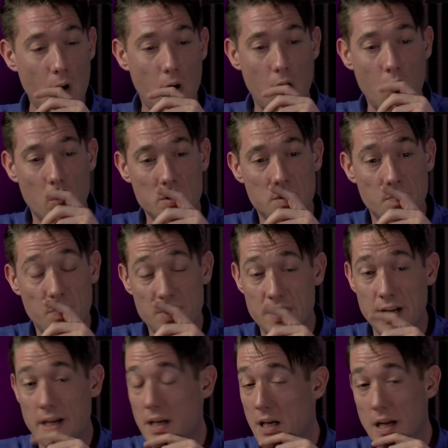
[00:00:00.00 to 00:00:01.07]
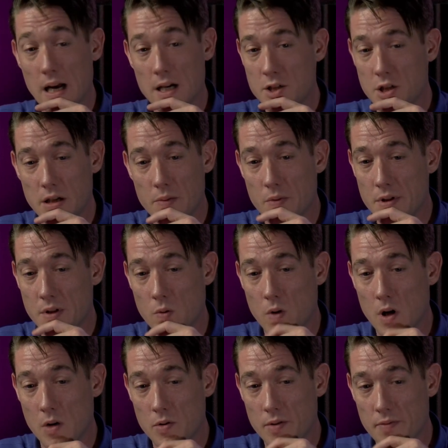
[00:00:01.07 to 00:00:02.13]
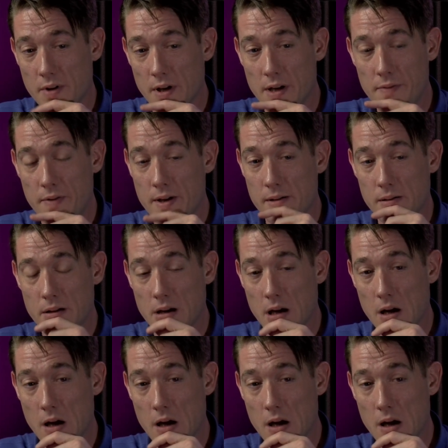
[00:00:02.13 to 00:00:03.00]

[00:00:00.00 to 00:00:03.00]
I wasn't particularly actually with the world of the living